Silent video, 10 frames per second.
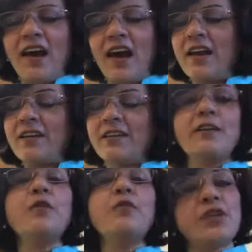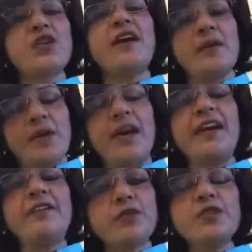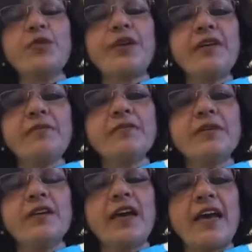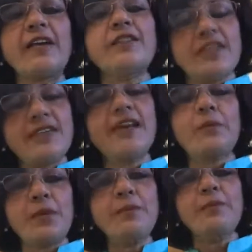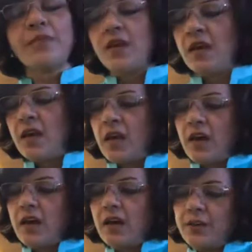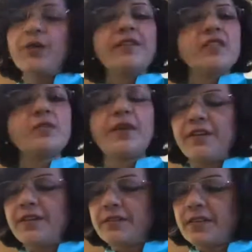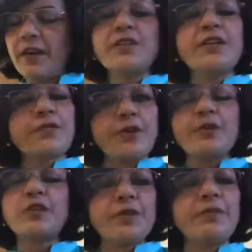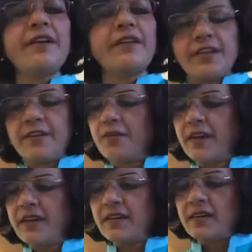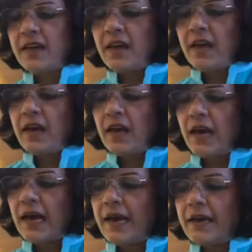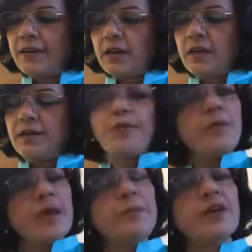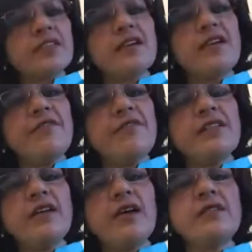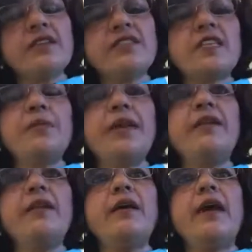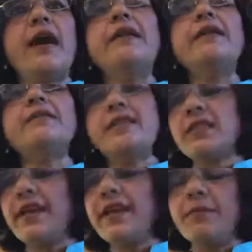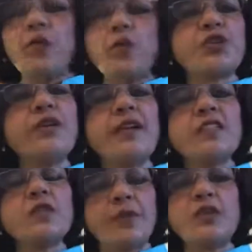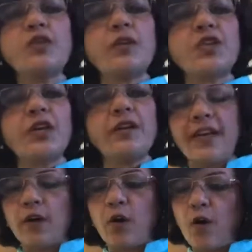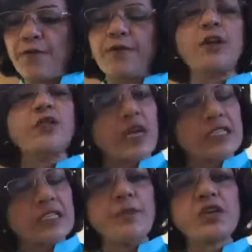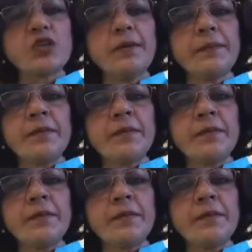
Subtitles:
and which I applied for Surya, and it did help him during this period. I was introduced to it by a dear friend. And for me personally, Vandana, this has been an intensely emotional and spiritual journey of transformation